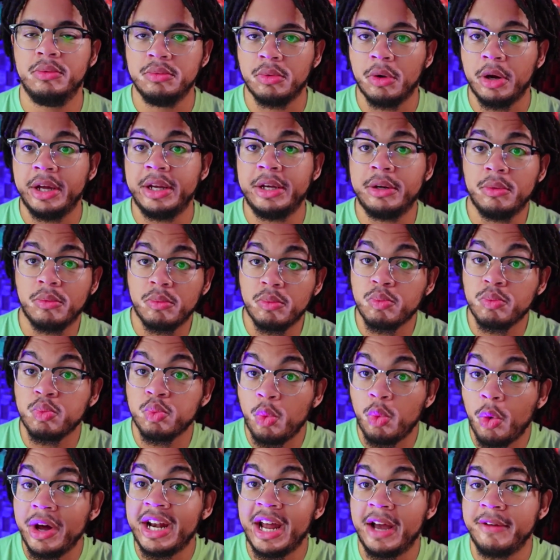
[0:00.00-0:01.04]
run
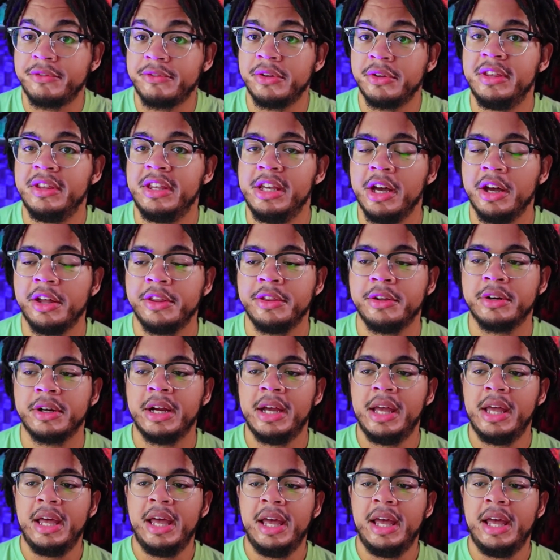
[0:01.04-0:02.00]
one after the other.